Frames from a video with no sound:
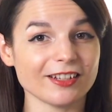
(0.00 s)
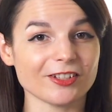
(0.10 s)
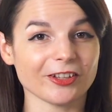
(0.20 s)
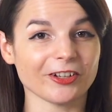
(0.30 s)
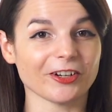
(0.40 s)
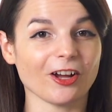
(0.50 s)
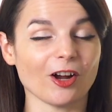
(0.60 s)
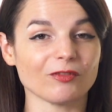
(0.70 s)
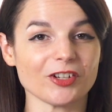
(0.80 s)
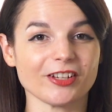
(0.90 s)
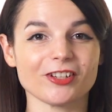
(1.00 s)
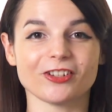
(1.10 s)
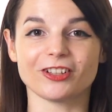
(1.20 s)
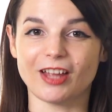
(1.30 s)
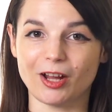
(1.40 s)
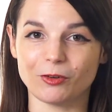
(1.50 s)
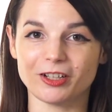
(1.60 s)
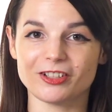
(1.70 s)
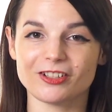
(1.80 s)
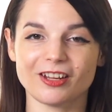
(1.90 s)
to learn conversational
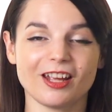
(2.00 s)
language.